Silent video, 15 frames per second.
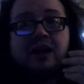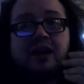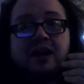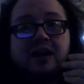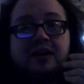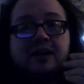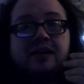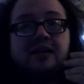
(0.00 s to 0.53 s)

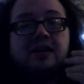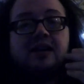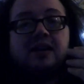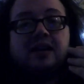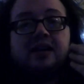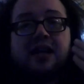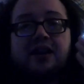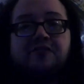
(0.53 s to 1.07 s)

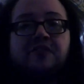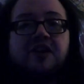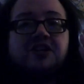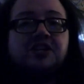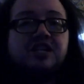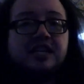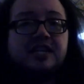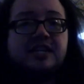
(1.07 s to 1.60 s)

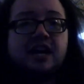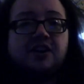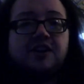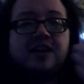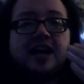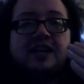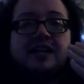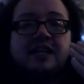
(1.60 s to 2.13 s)
Gayfesh
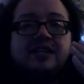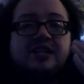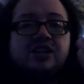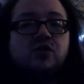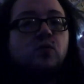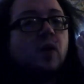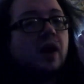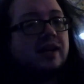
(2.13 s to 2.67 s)
detailed that he
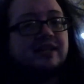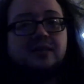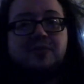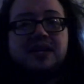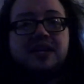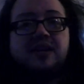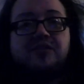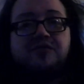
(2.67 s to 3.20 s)
didn't want to
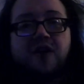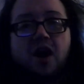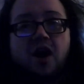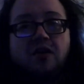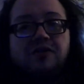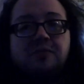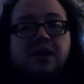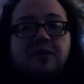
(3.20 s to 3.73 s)
be
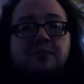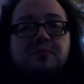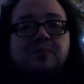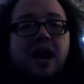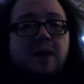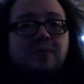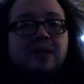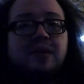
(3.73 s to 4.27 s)
involved,
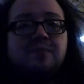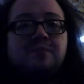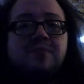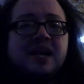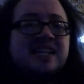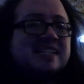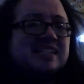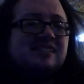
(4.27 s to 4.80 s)
but Poppy
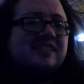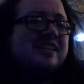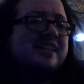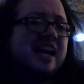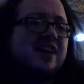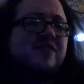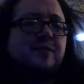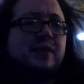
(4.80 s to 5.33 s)
basically
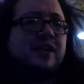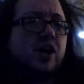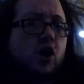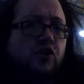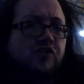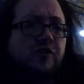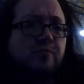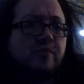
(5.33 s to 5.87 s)
gave him an
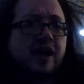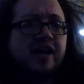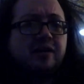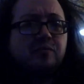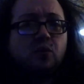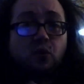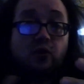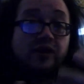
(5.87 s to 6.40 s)

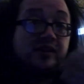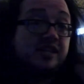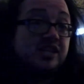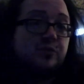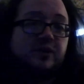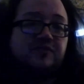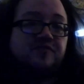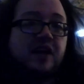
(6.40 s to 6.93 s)
ultimatum, or at
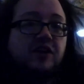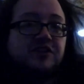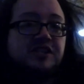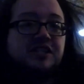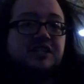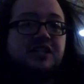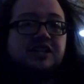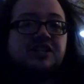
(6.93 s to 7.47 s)
least what felt
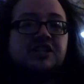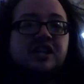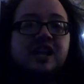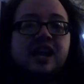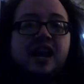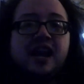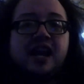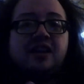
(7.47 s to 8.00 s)
as such,
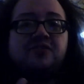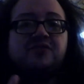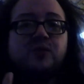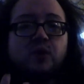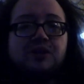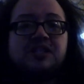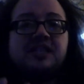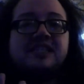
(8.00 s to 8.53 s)
and
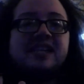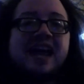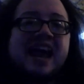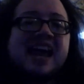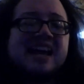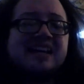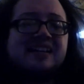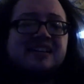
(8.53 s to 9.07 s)
forced his
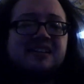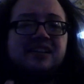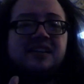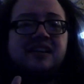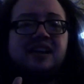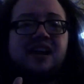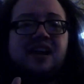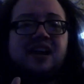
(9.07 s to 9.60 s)
hand.
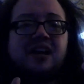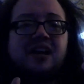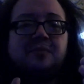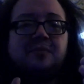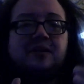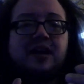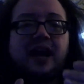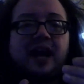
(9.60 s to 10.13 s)

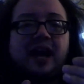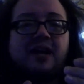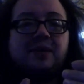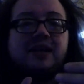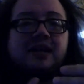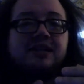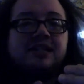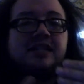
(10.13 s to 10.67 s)
And
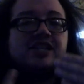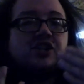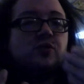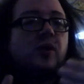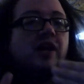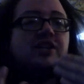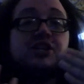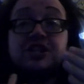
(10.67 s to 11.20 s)
because he
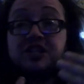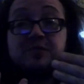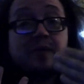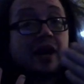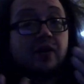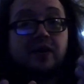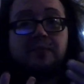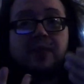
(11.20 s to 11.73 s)
didn't want to
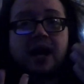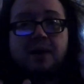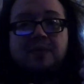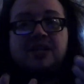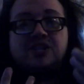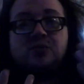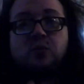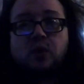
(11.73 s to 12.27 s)
just parrot
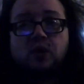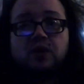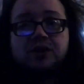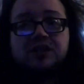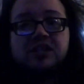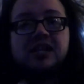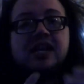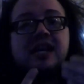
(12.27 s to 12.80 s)
Poppy's
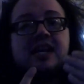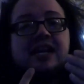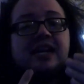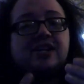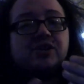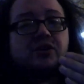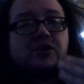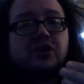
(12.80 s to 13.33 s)
words,
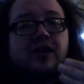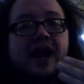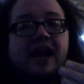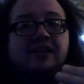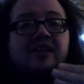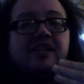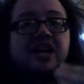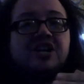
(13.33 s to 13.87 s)
he took her
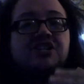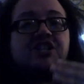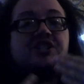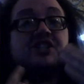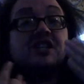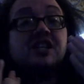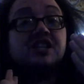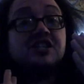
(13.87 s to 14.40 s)

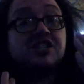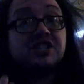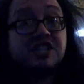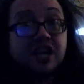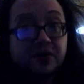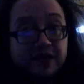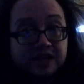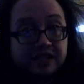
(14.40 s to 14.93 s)
allegations
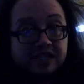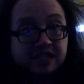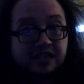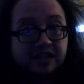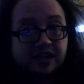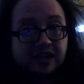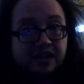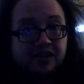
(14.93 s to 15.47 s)

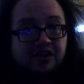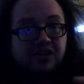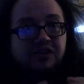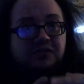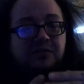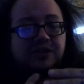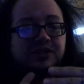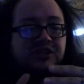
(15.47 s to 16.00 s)
seriously,
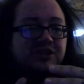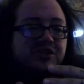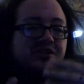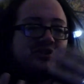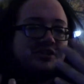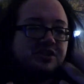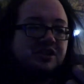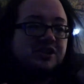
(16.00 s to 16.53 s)

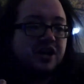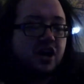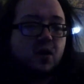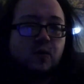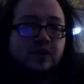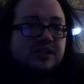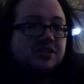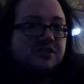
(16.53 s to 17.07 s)
which, you
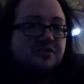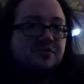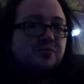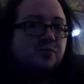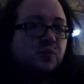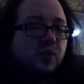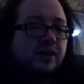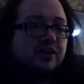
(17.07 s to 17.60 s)
know, is
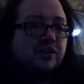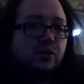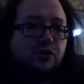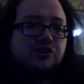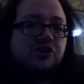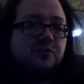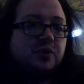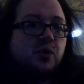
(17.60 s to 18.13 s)
what
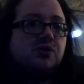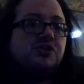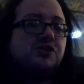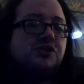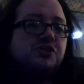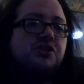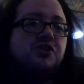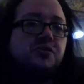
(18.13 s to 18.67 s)
you're supposed
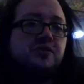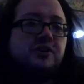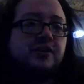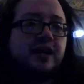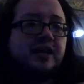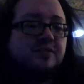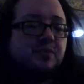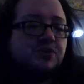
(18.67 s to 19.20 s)
to do.
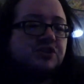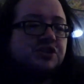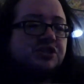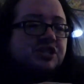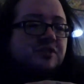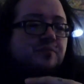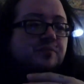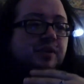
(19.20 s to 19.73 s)
You're not supposed to
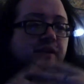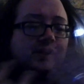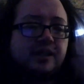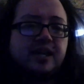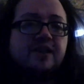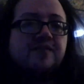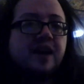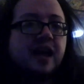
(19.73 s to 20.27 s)
just
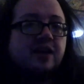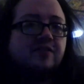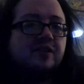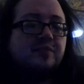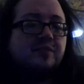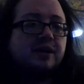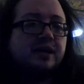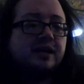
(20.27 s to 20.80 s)
believe
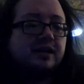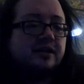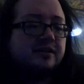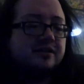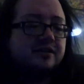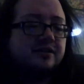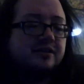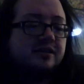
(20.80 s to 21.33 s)

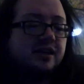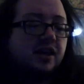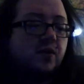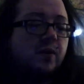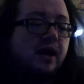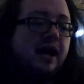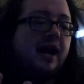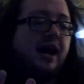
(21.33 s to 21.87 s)
everybody's, you
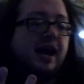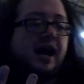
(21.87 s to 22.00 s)
know,